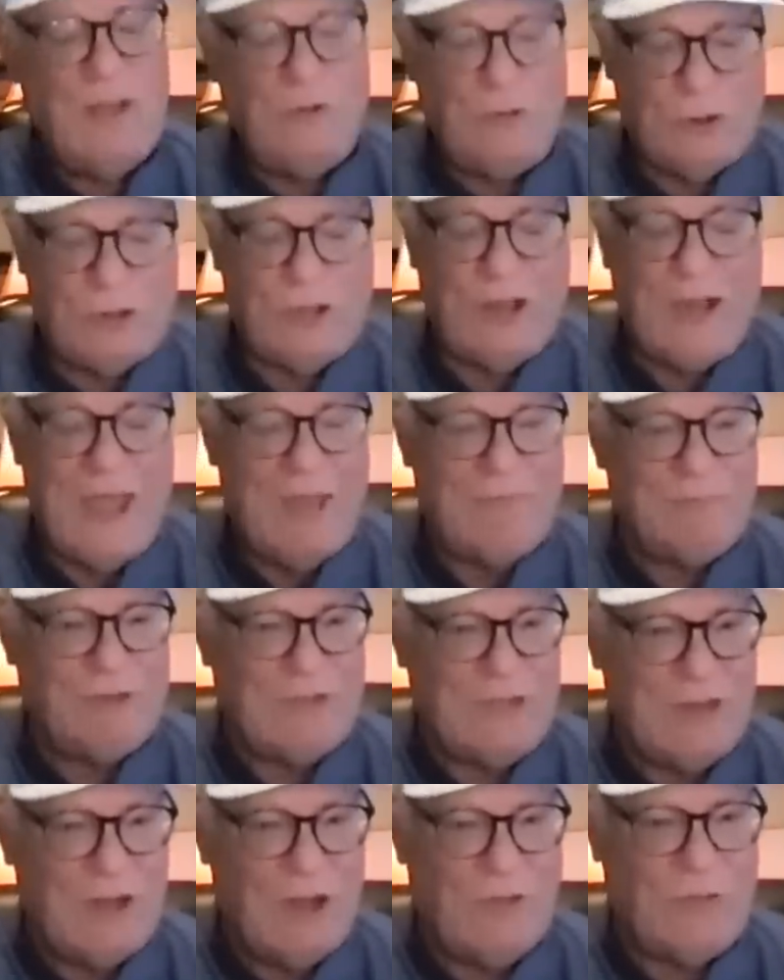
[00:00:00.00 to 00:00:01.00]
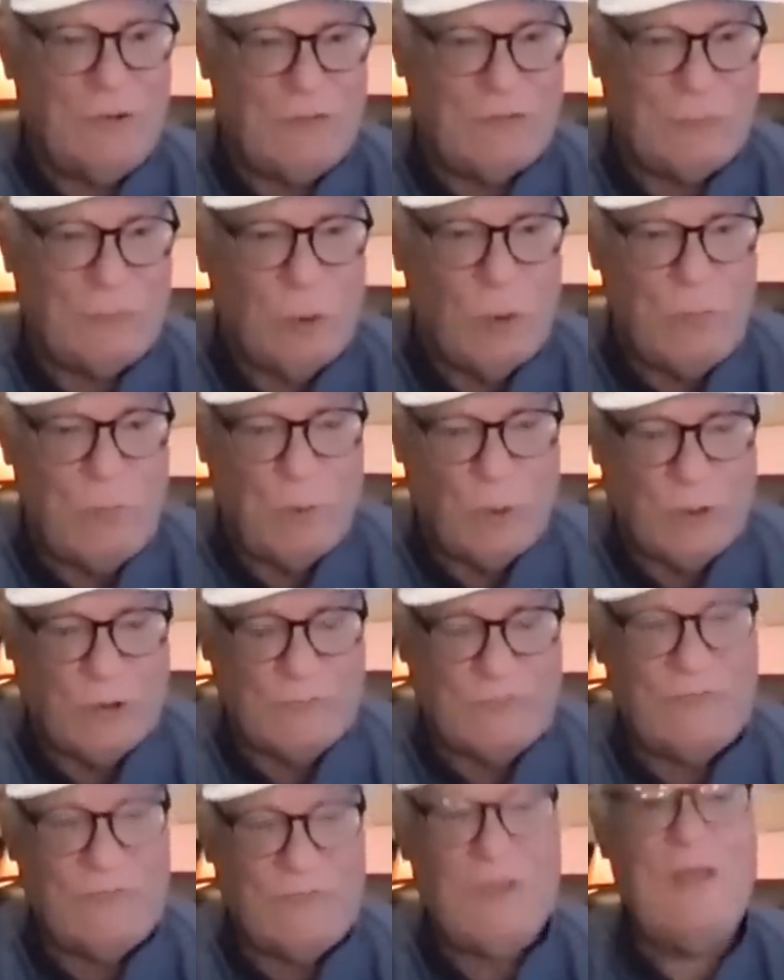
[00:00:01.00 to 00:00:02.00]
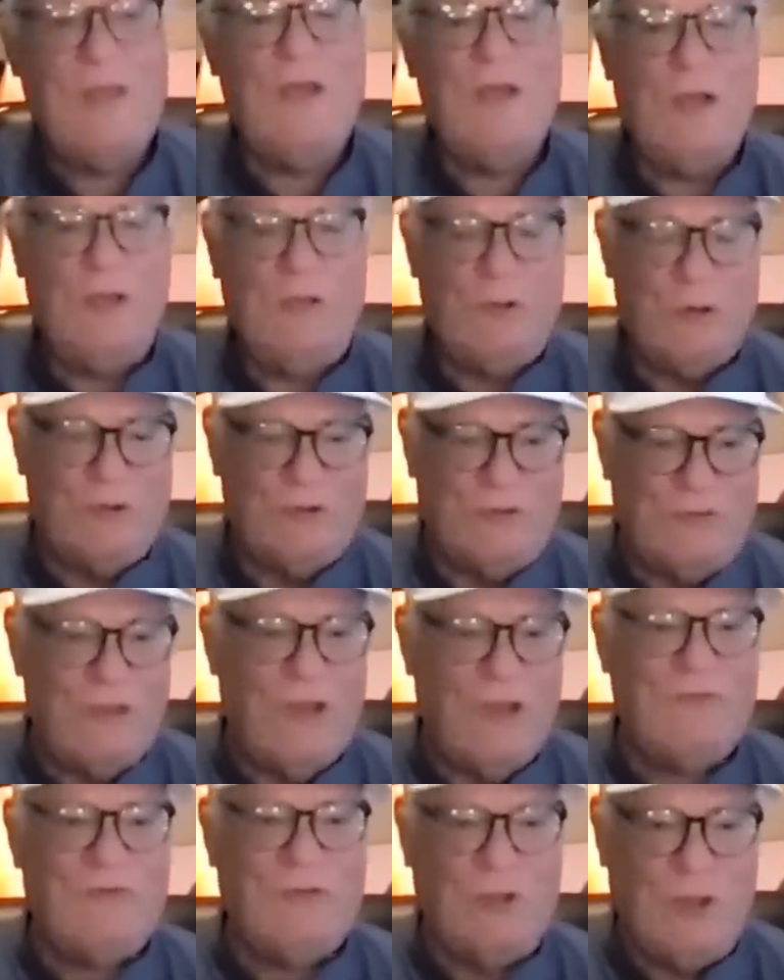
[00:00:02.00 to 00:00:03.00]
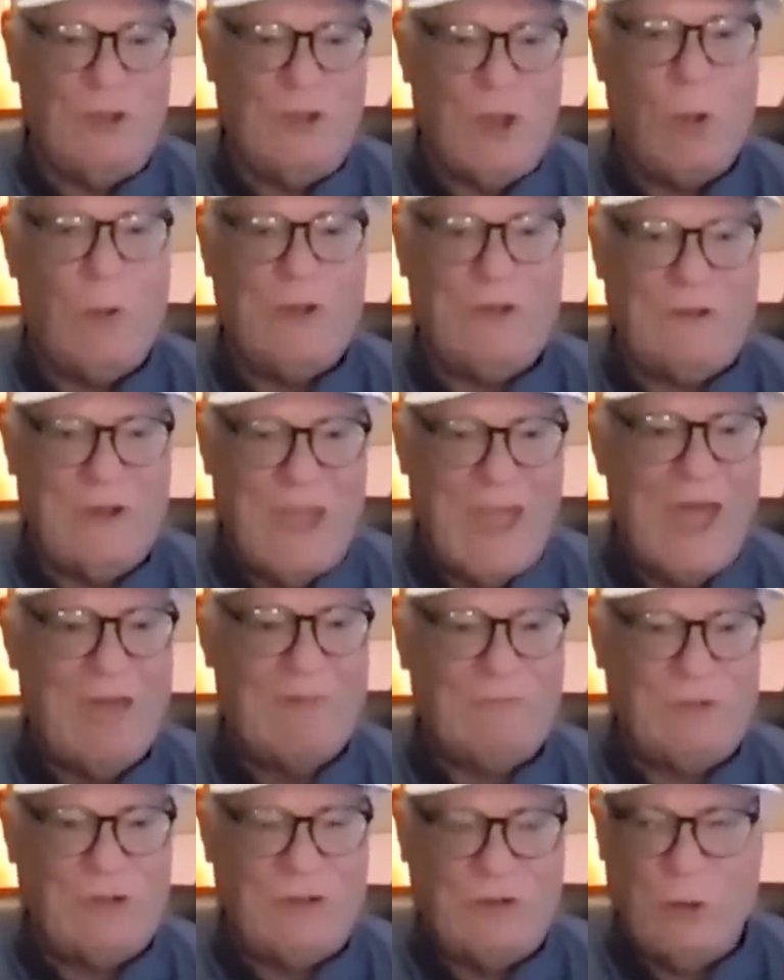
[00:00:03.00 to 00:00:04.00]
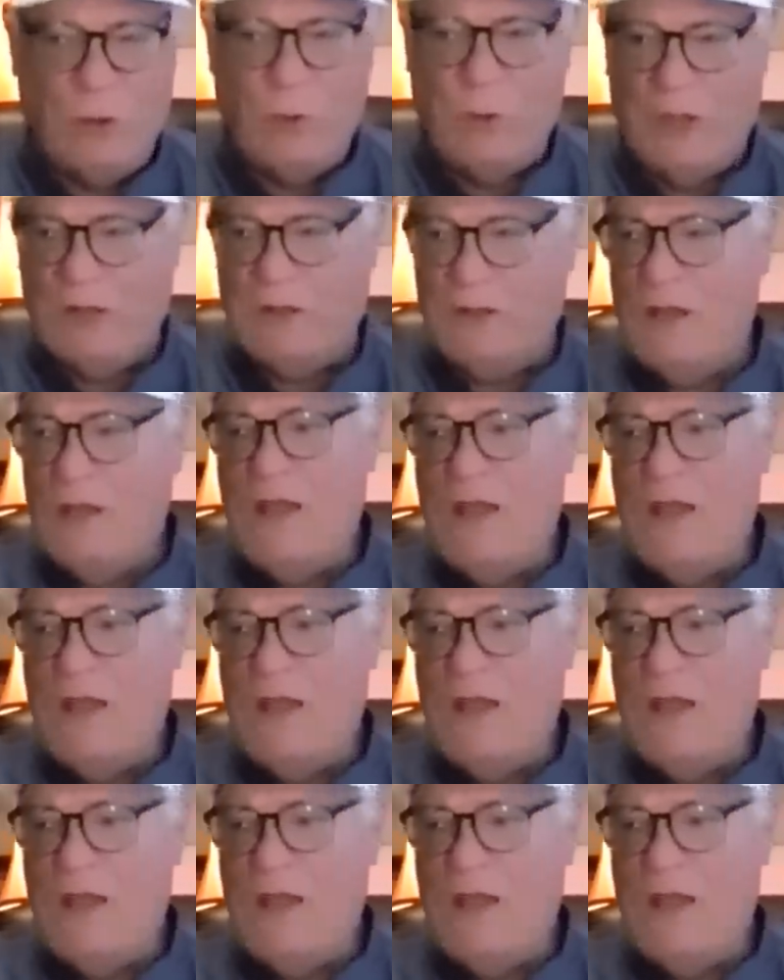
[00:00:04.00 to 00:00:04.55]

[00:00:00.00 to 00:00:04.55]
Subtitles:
You're going to have to get on your school boards. You're just going to have to do it.